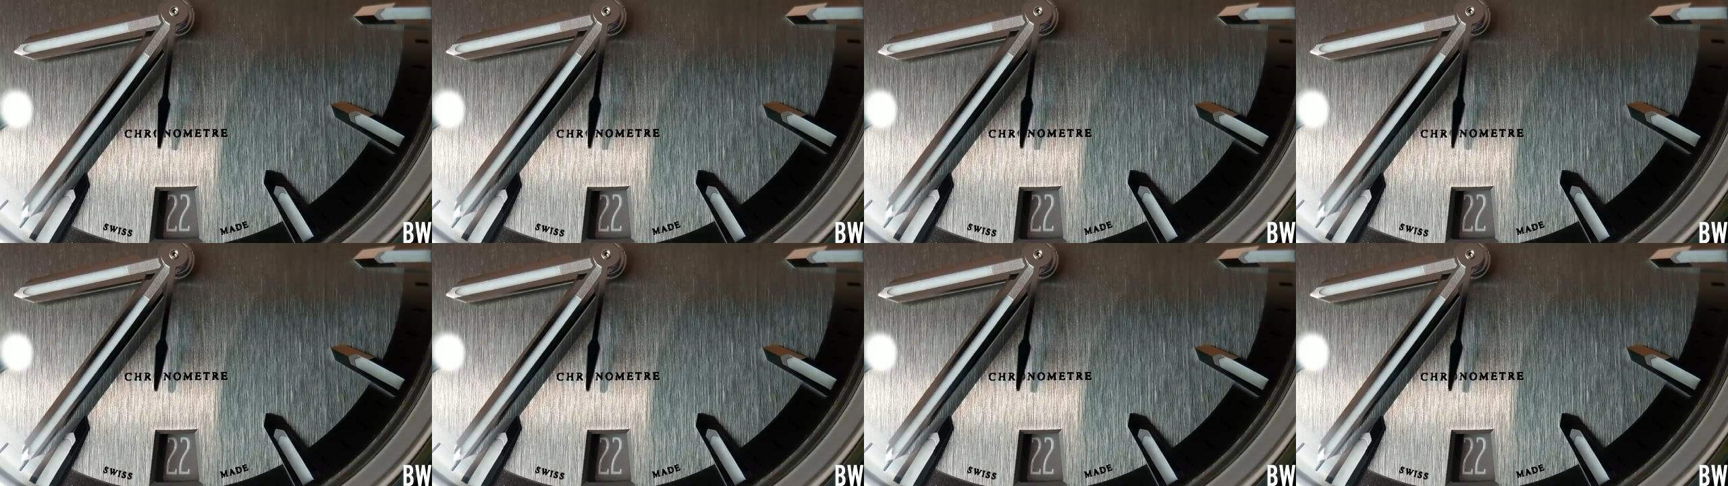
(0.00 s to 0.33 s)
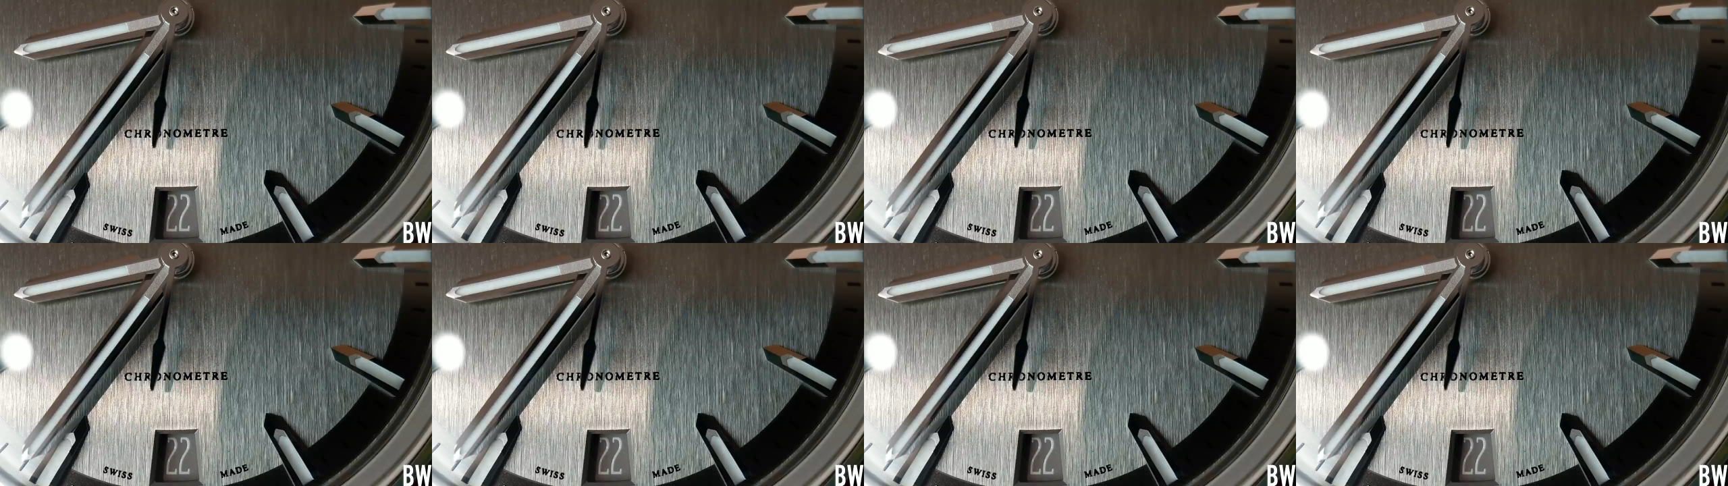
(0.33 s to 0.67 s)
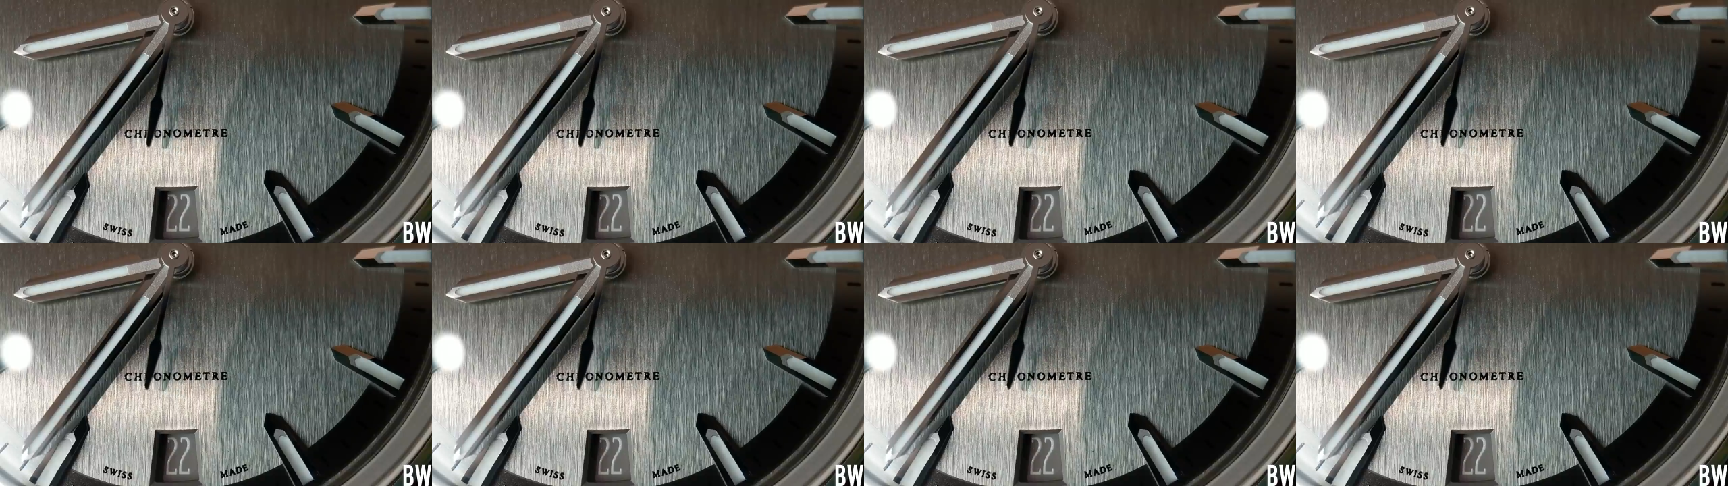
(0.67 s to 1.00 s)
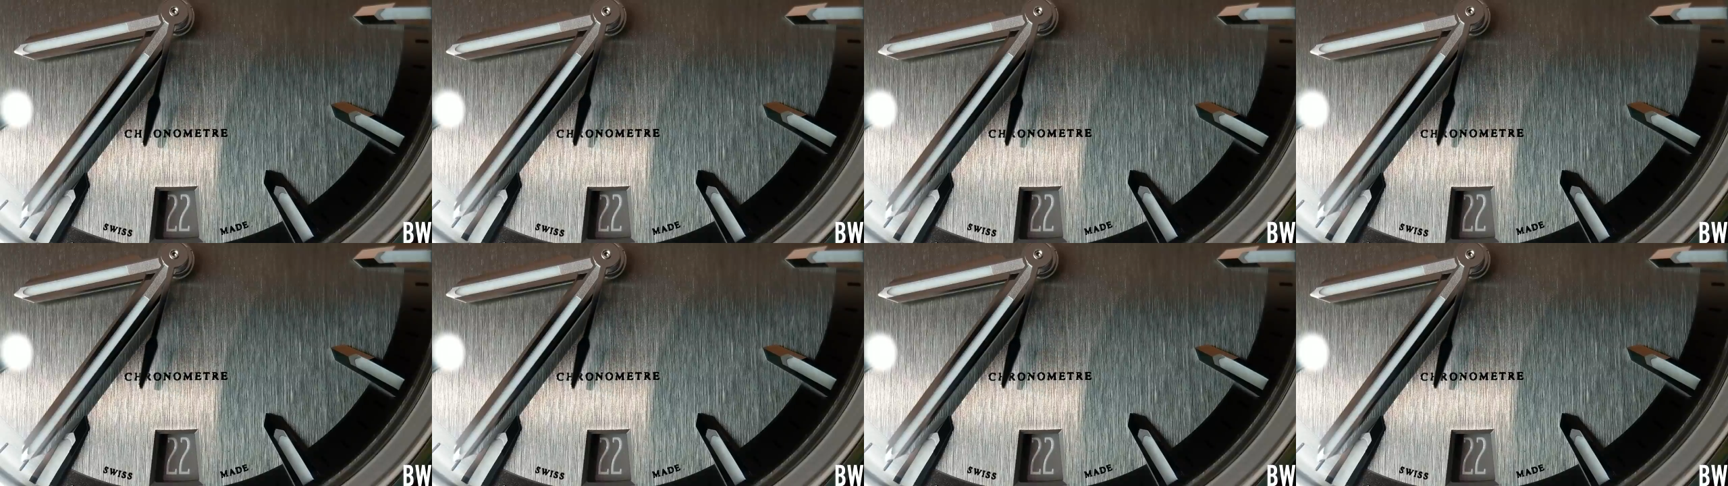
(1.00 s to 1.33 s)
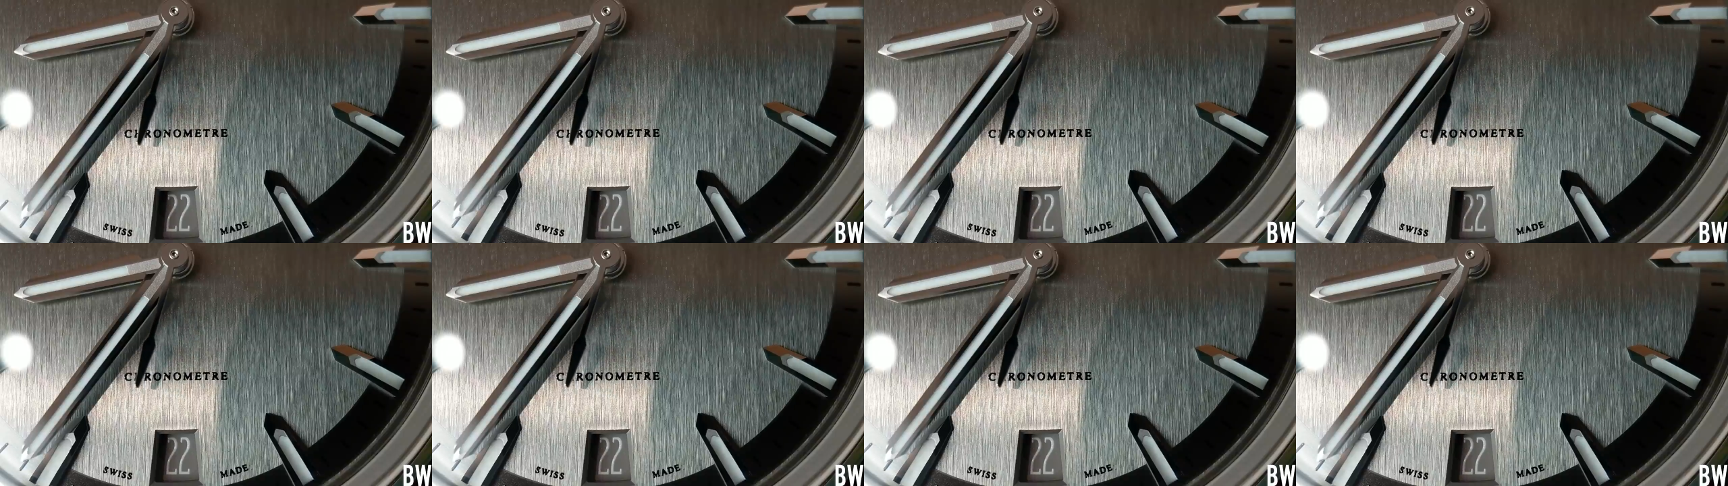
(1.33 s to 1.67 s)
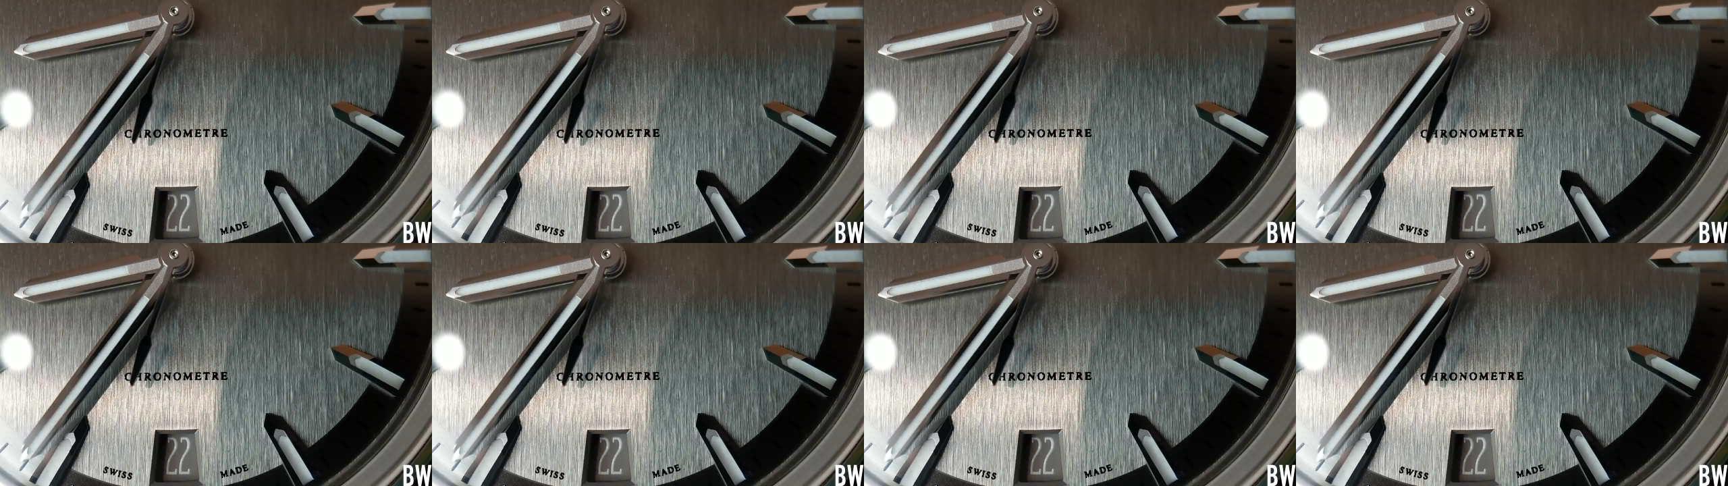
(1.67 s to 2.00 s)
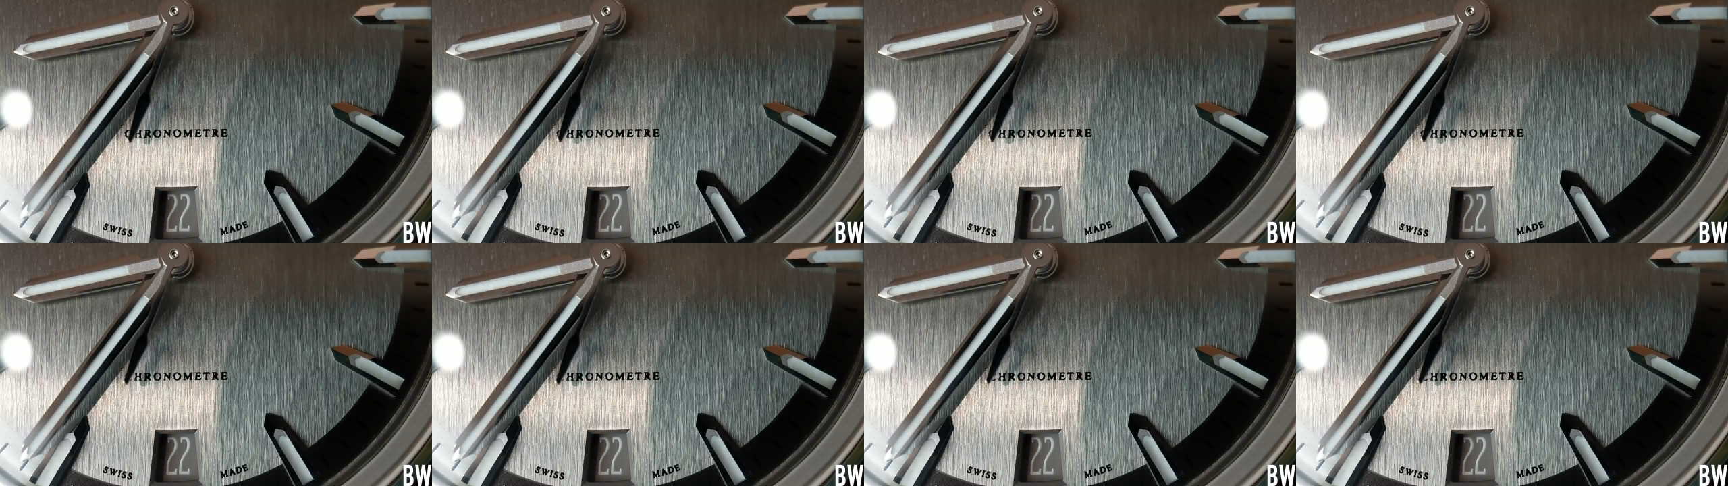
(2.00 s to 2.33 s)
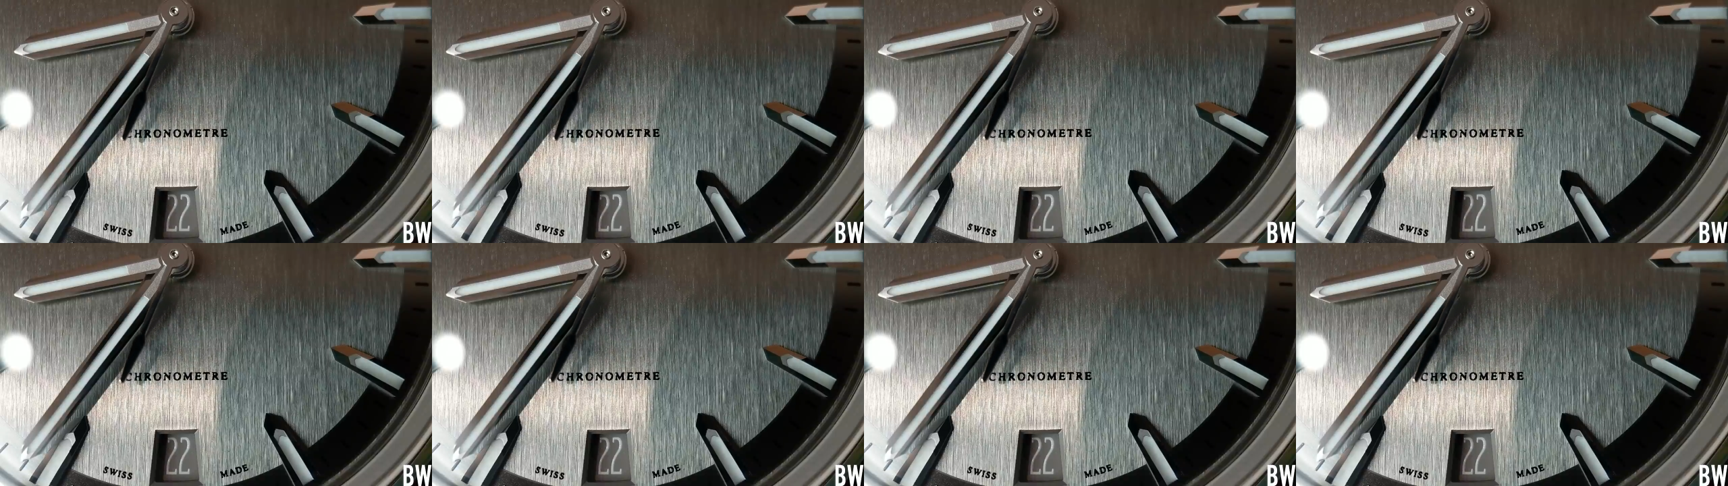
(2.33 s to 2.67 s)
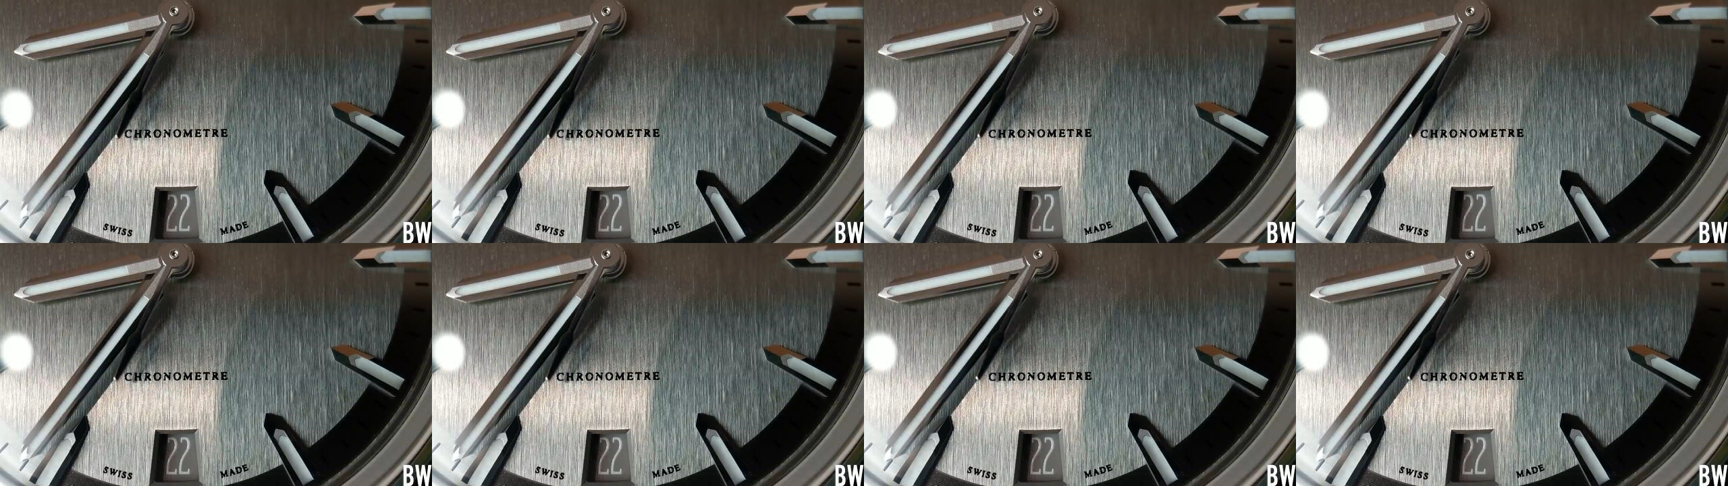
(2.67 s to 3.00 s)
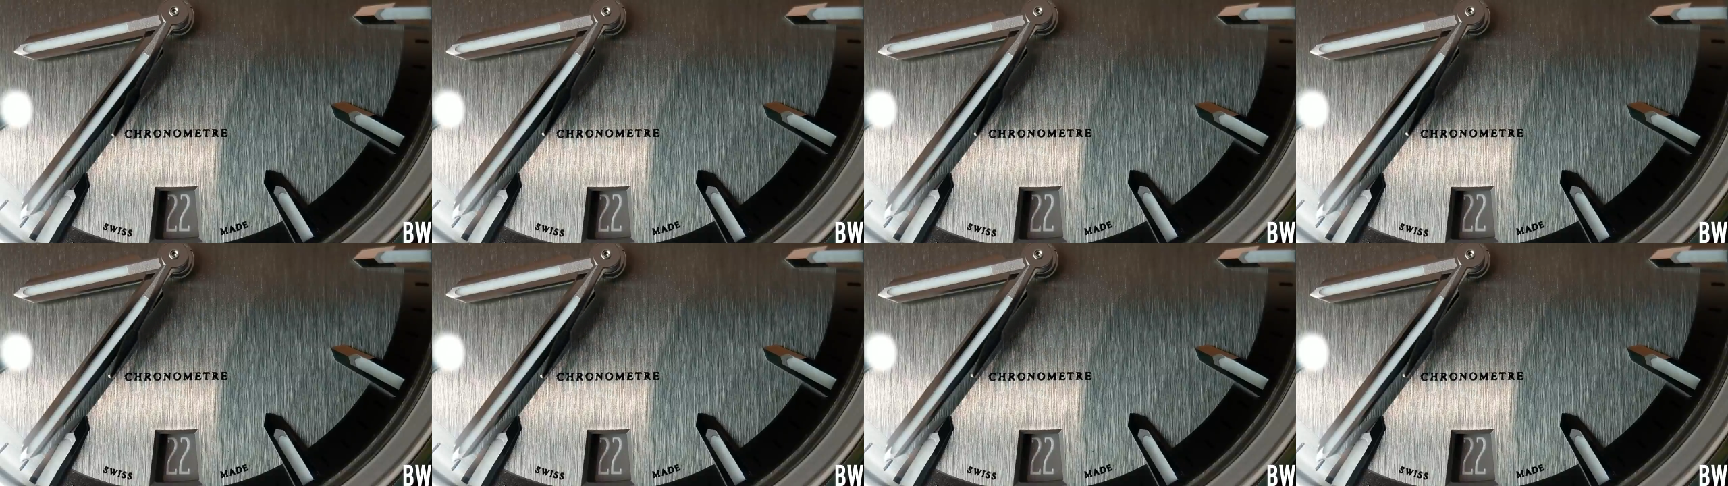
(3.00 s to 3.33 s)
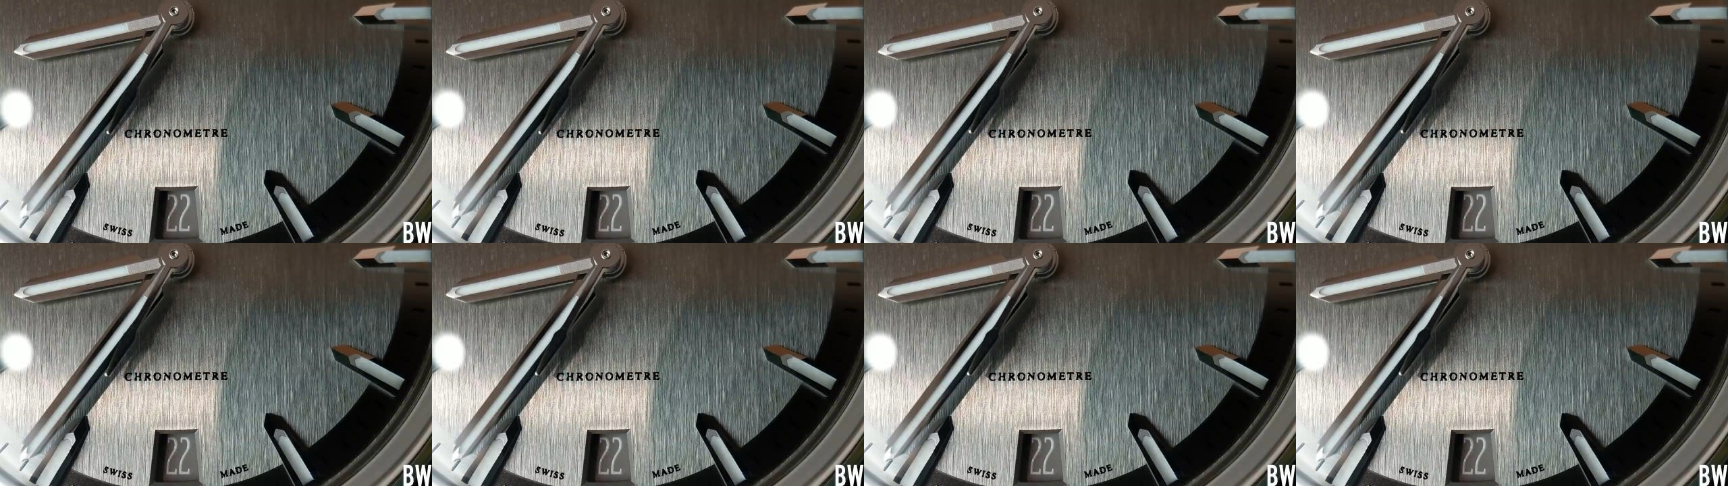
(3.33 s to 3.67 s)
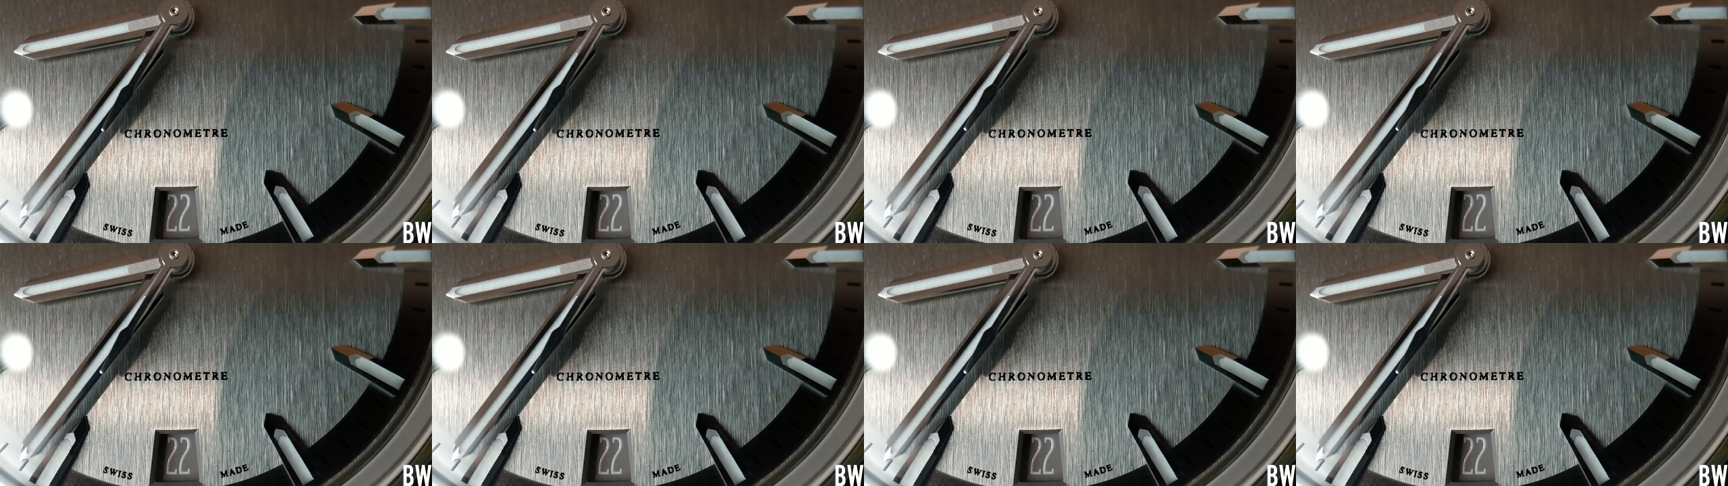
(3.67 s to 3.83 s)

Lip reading: Nobody's mouth can be seen.